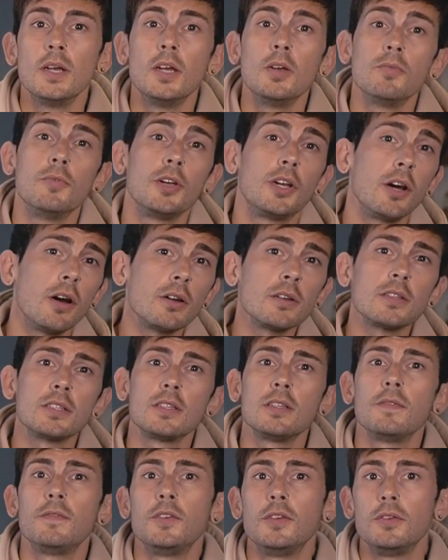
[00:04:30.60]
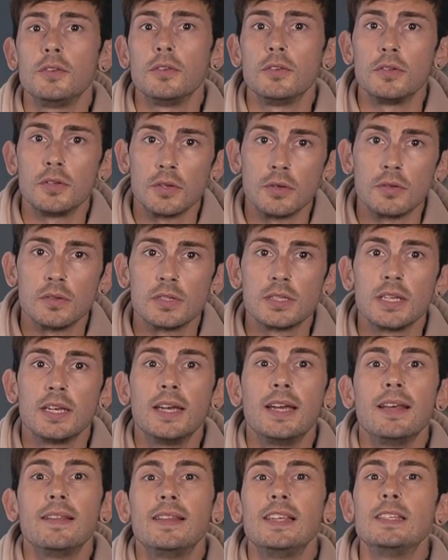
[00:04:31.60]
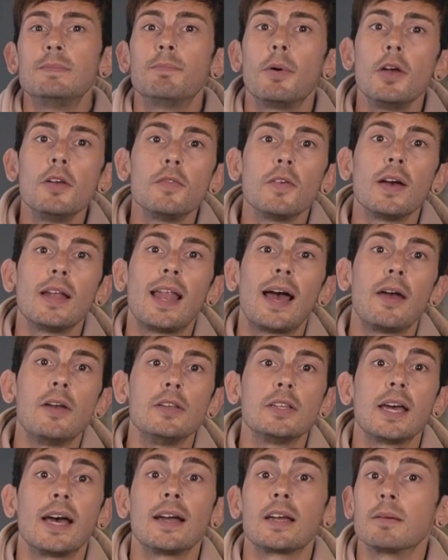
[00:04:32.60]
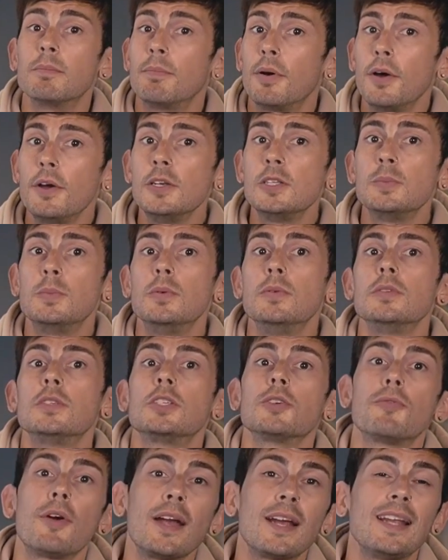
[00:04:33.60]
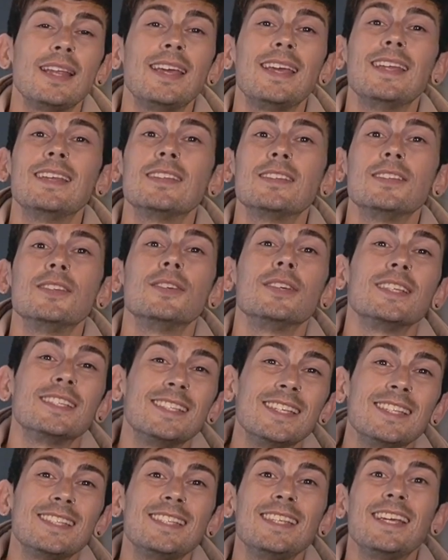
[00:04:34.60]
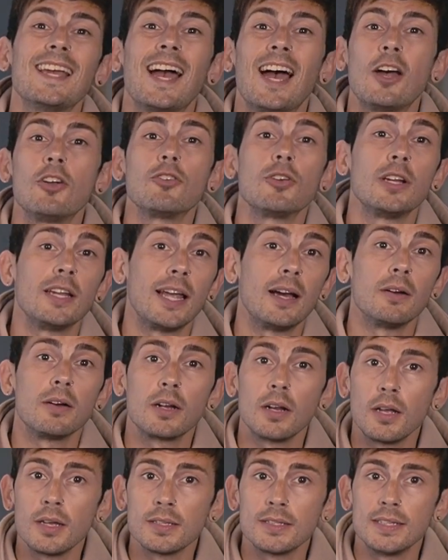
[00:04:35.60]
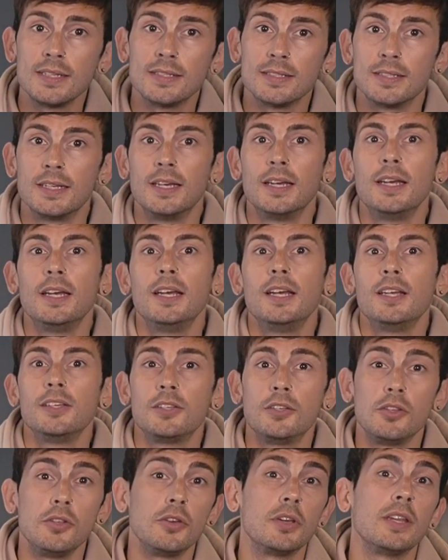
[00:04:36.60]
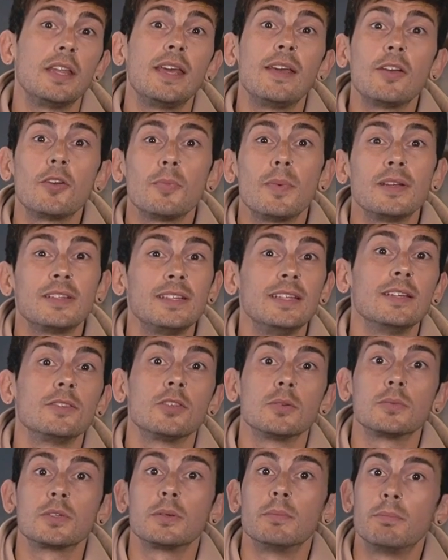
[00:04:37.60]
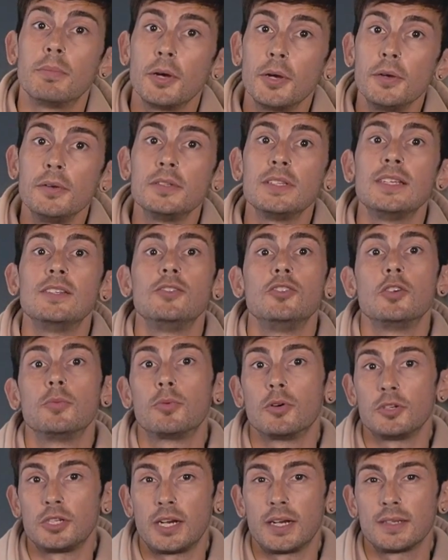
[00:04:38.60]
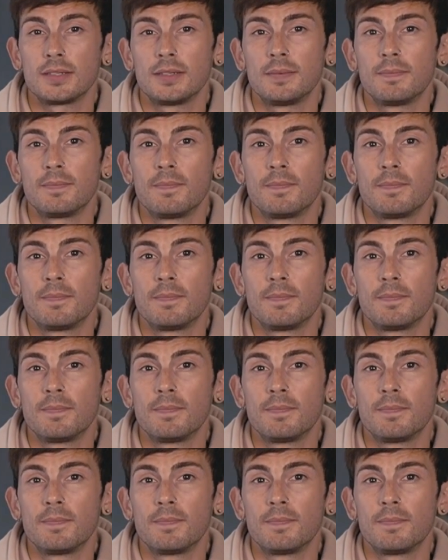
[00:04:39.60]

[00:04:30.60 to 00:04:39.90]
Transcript: Regardless of the view you use, these both allow you to add composables directly into the existing Android layout classes so that you can incrementally adopt Compose into your projects.